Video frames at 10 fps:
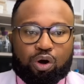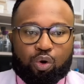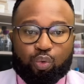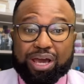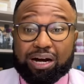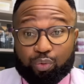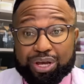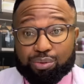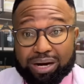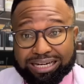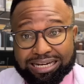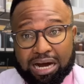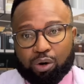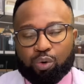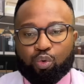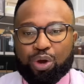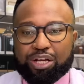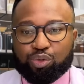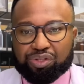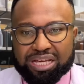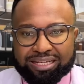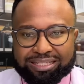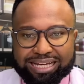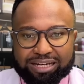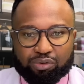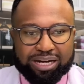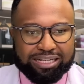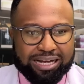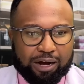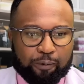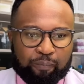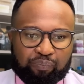where are we right now? Where do things stand right now?